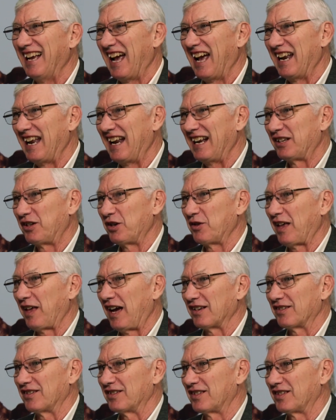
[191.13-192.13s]
And then in
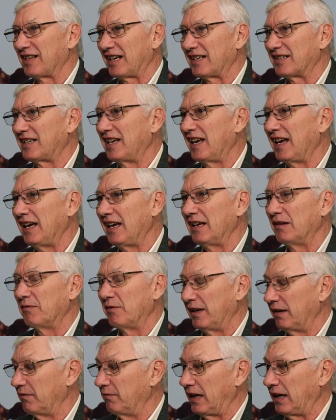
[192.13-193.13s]
2016,
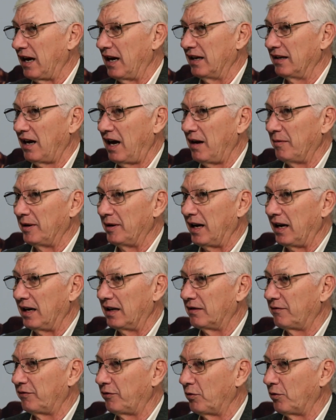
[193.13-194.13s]
we got
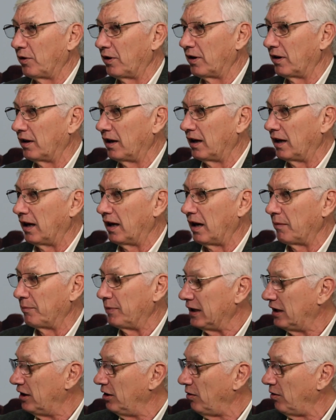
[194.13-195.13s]
nominated for a
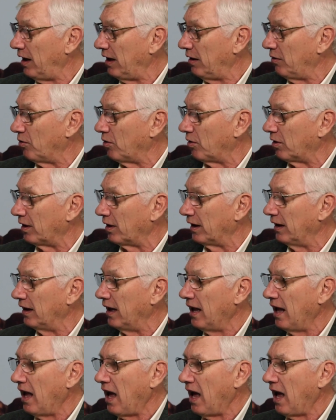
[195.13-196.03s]
BQA award, and